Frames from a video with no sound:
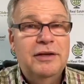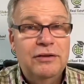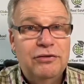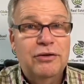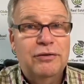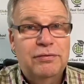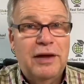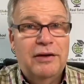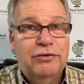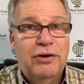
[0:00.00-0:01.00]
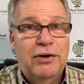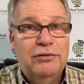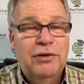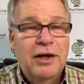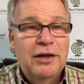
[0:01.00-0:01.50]
digital
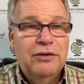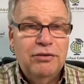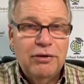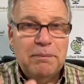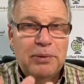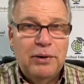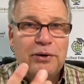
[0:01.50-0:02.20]
flashcards that you can put